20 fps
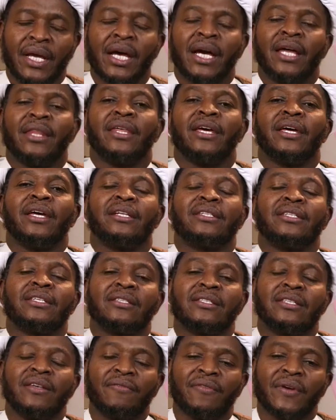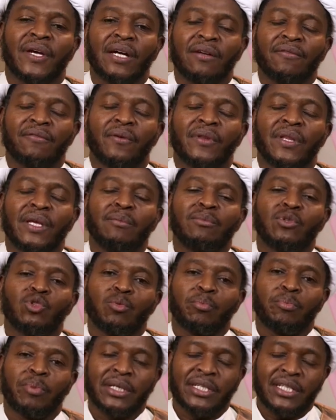The, it is difficult for them to
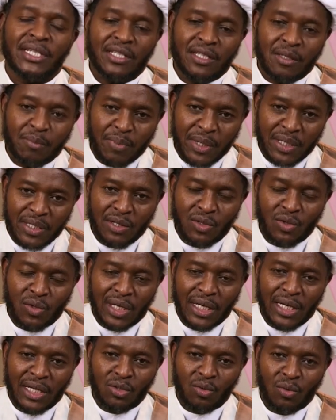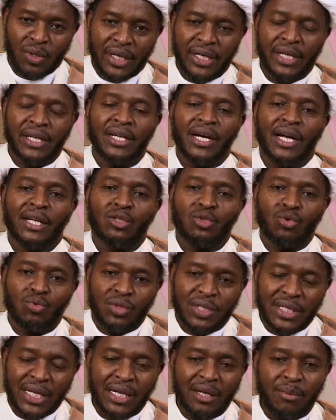participate in Salatul Eid and to
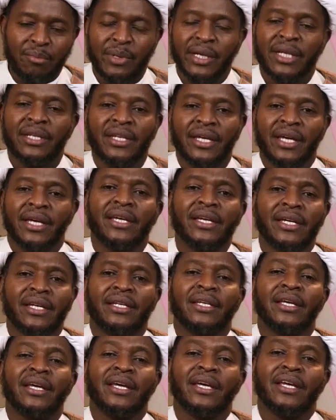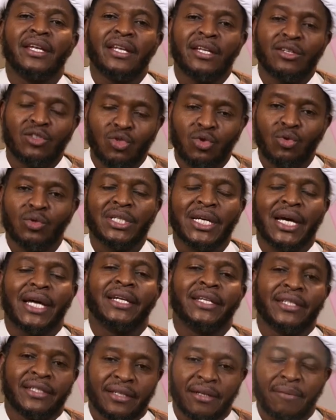celebrate the Eid in its
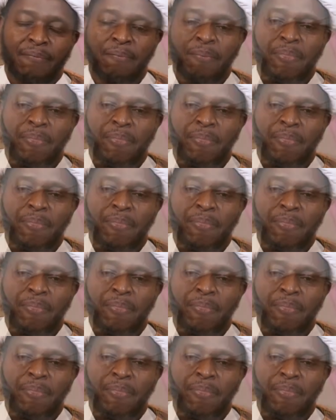totality.